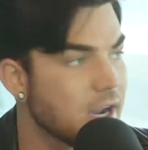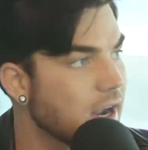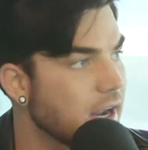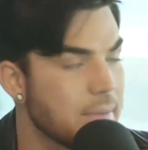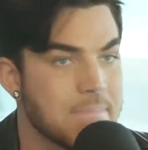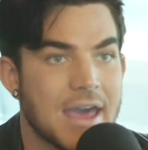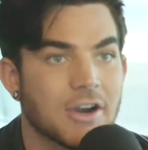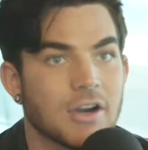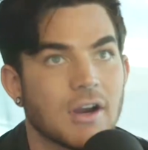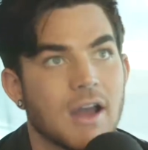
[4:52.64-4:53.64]
yeah, and I met
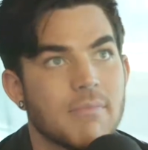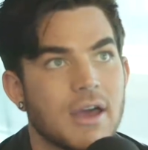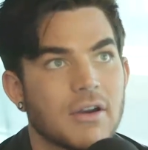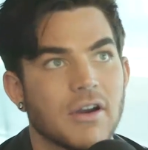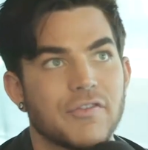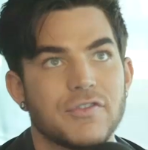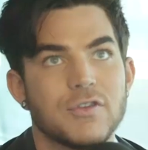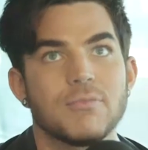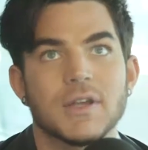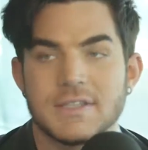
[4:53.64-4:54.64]
her a
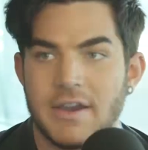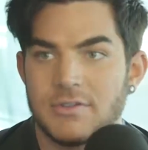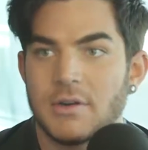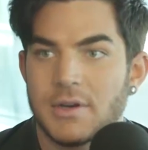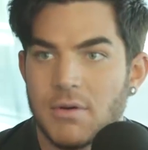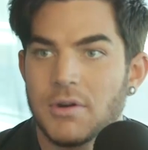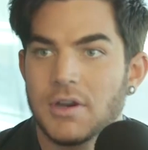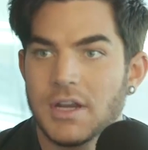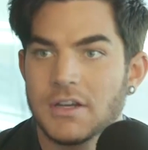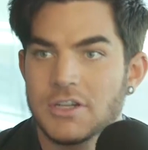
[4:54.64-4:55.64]
few months after I
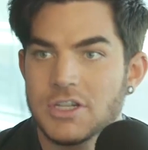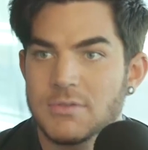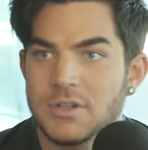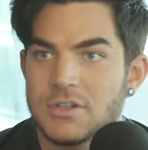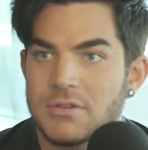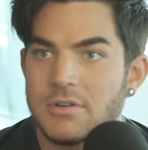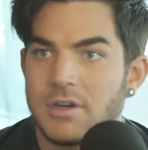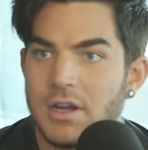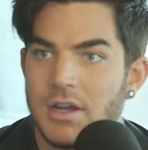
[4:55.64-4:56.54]
recorded it because she was on tour.